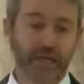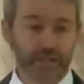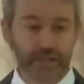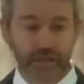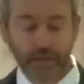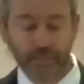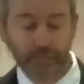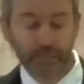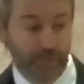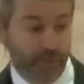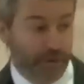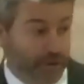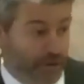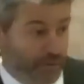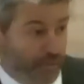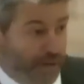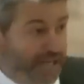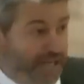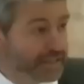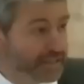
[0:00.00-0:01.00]
some
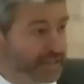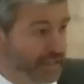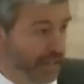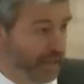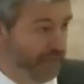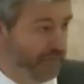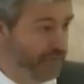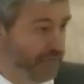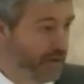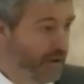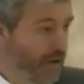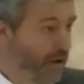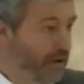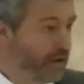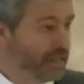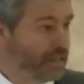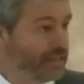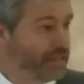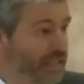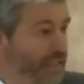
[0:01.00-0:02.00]
progressive
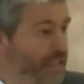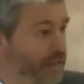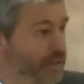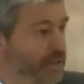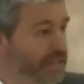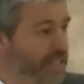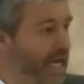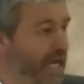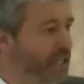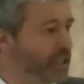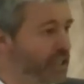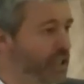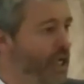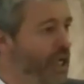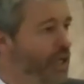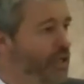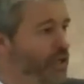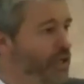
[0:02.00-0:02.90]
or continuous action.